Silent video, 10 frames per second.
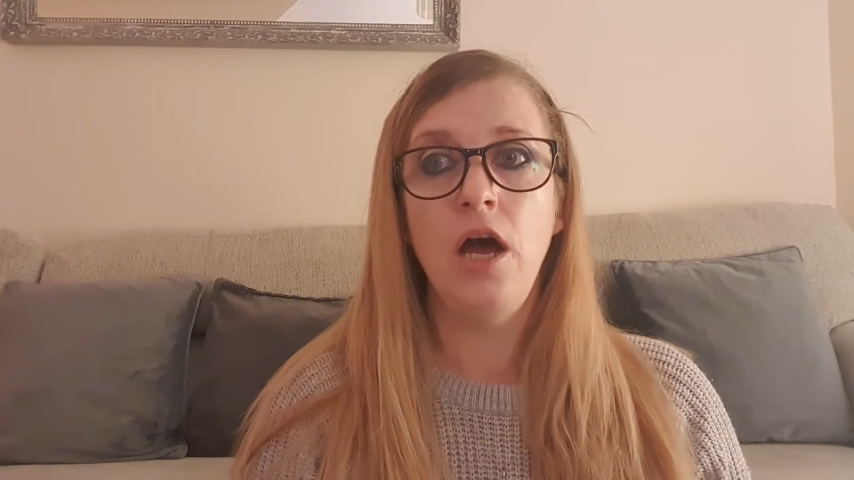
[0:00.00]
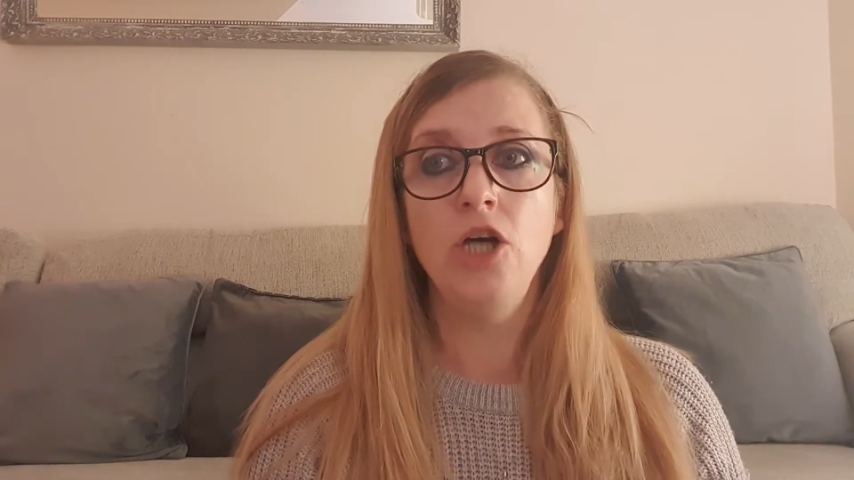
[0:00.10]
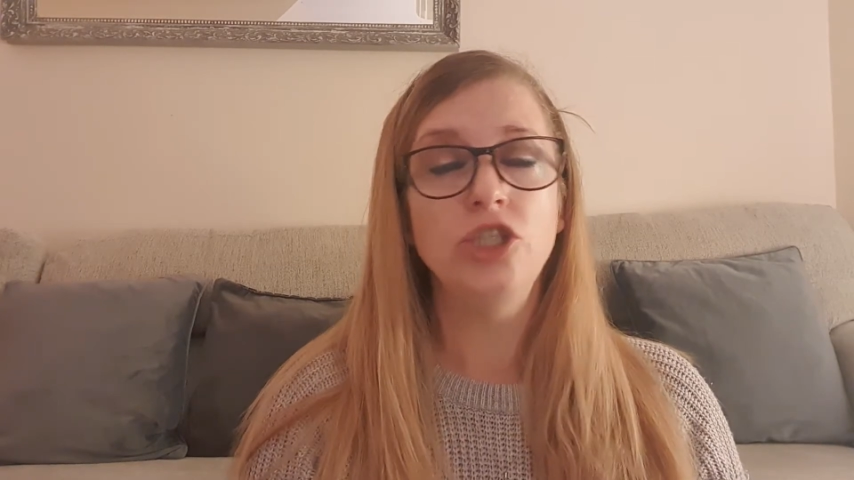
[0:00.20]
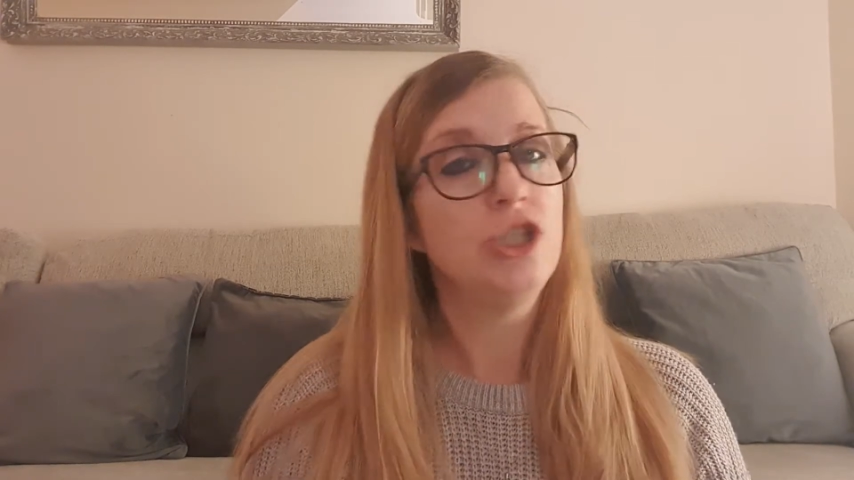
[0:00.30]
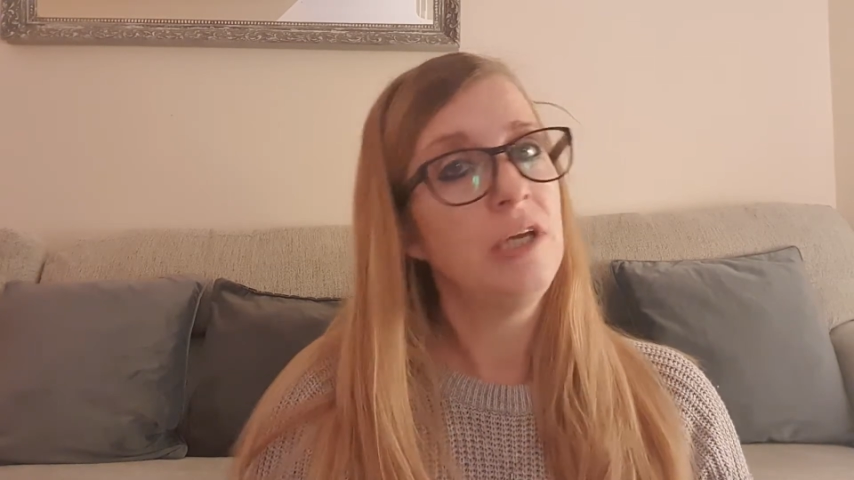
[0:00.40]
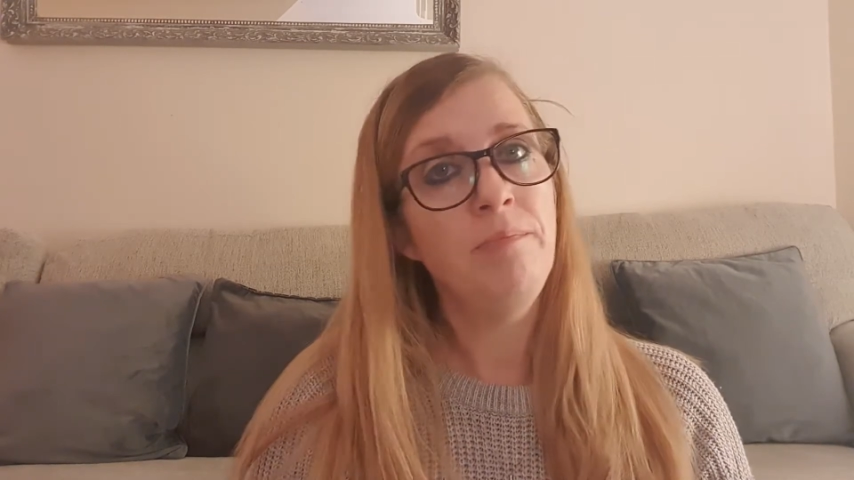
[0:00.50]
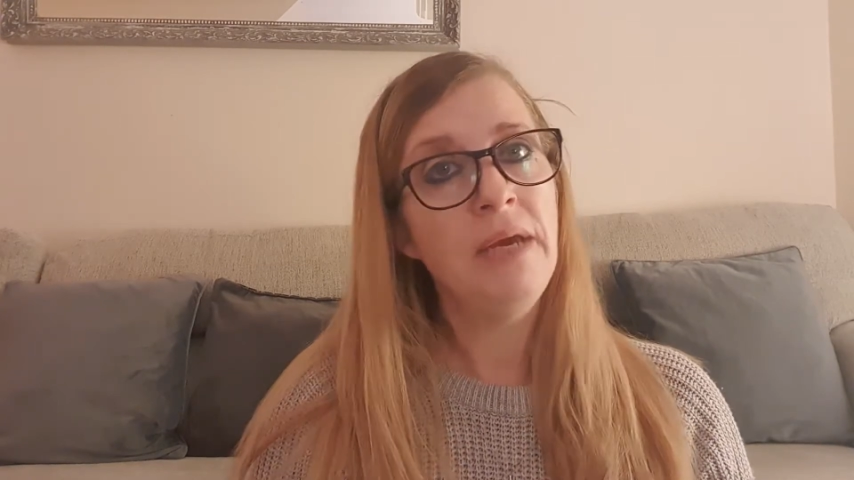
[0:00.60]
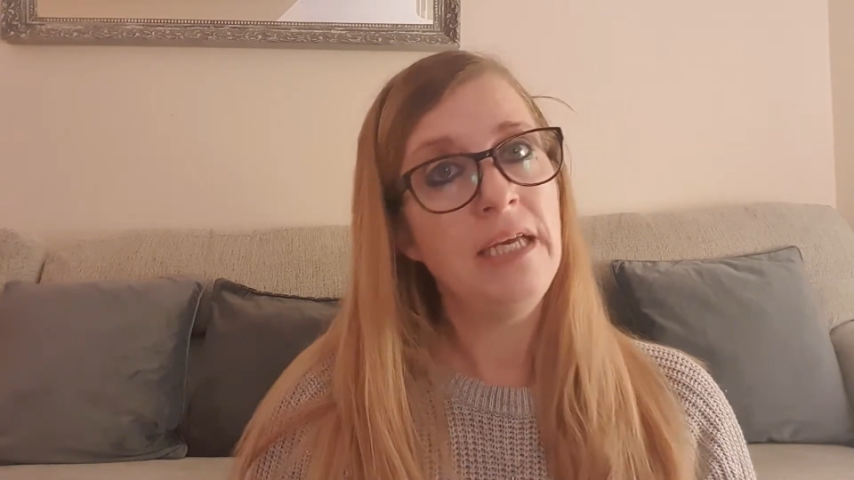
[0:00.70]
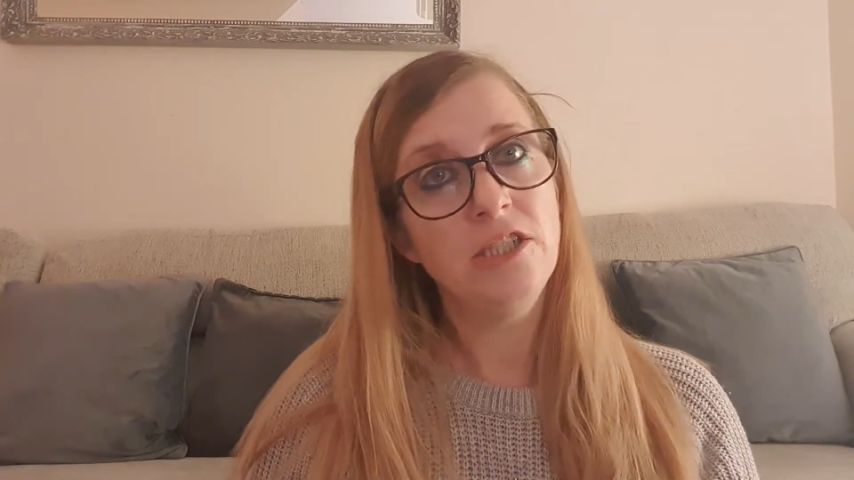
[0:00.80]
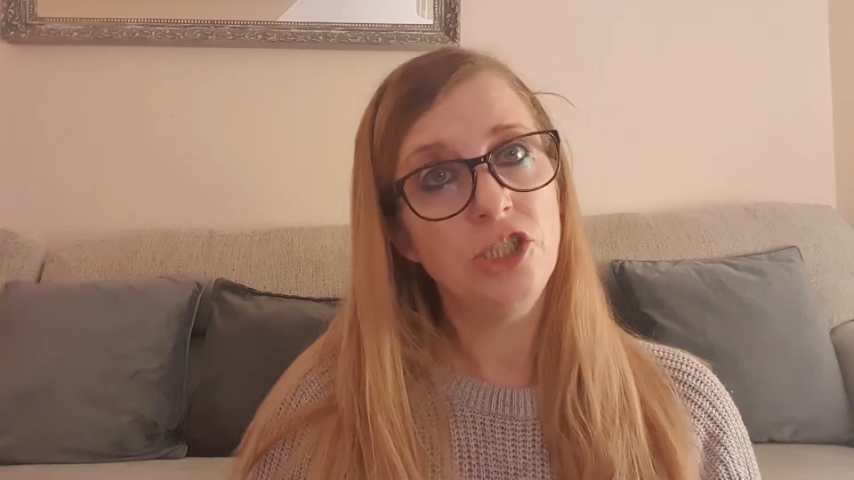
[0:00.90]
she
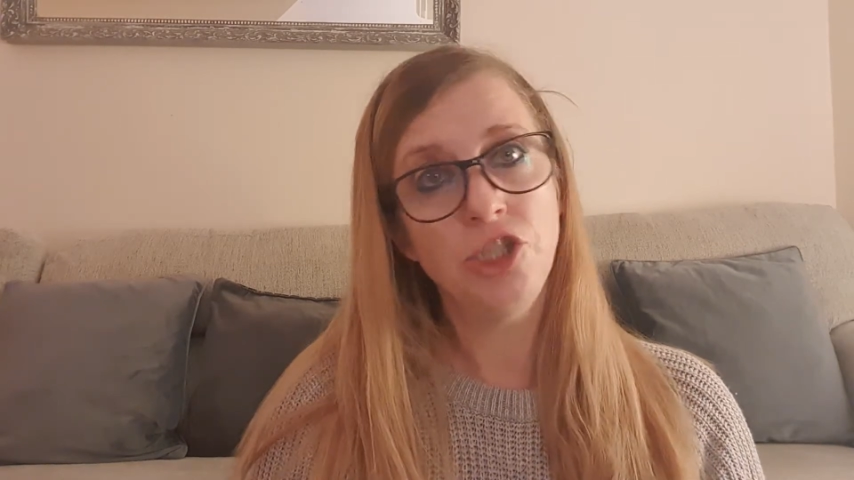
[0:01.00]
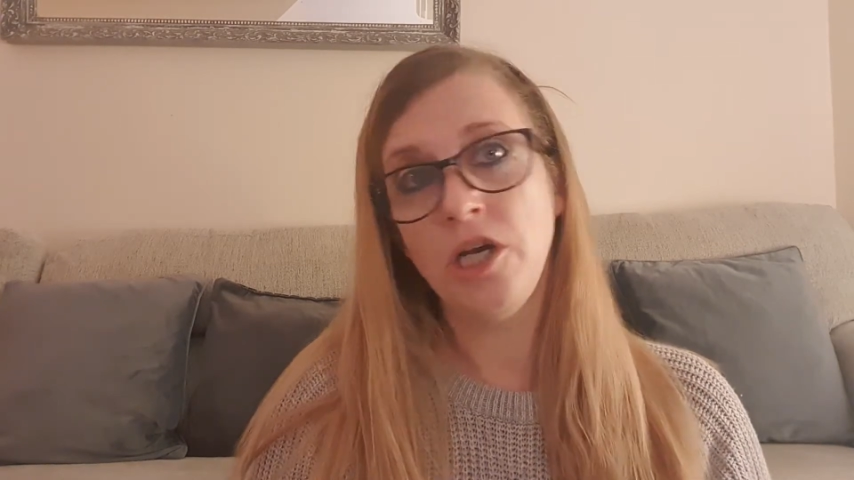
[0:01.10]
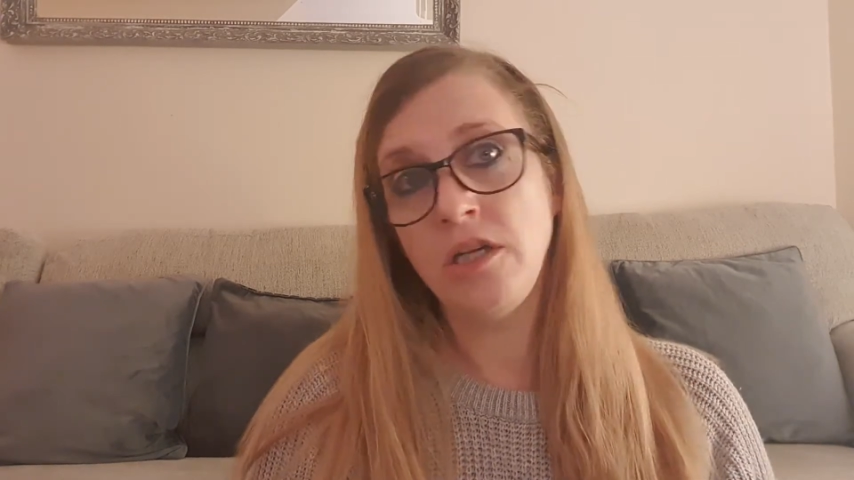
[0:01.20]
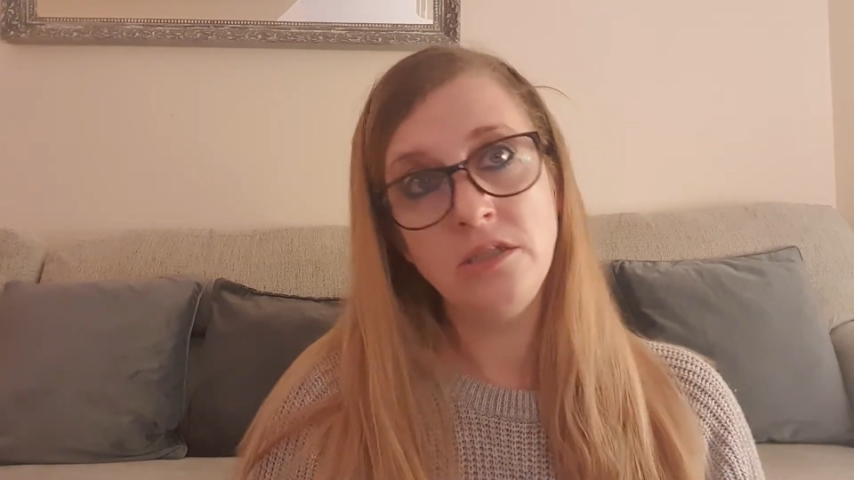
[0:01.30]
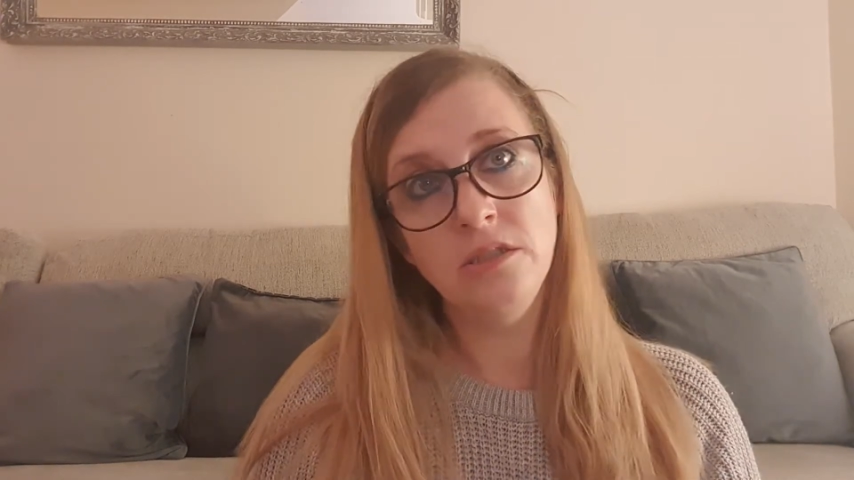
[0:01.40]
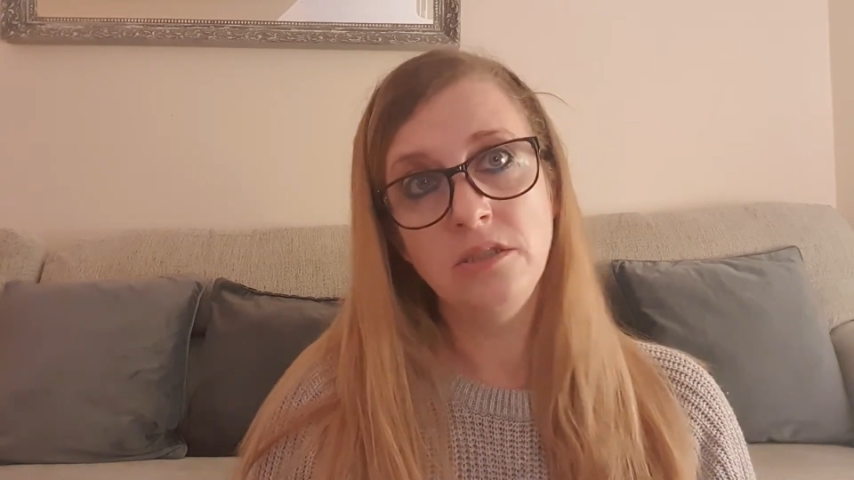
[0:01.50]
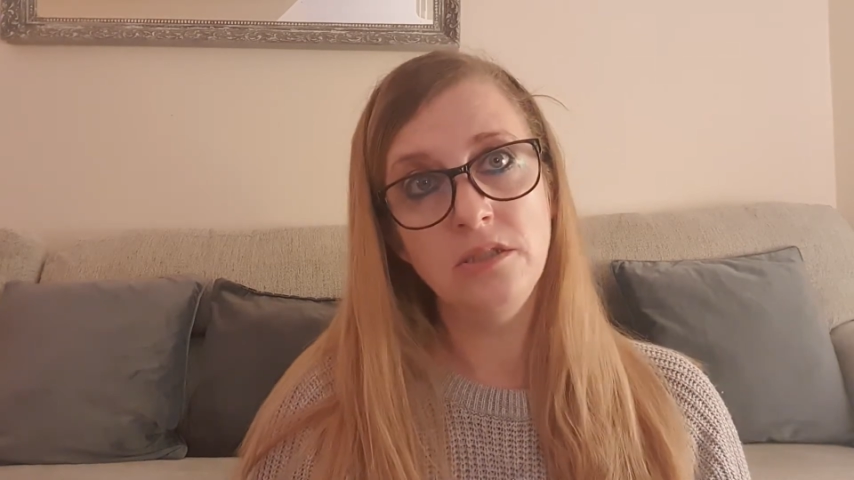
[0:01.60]
meets John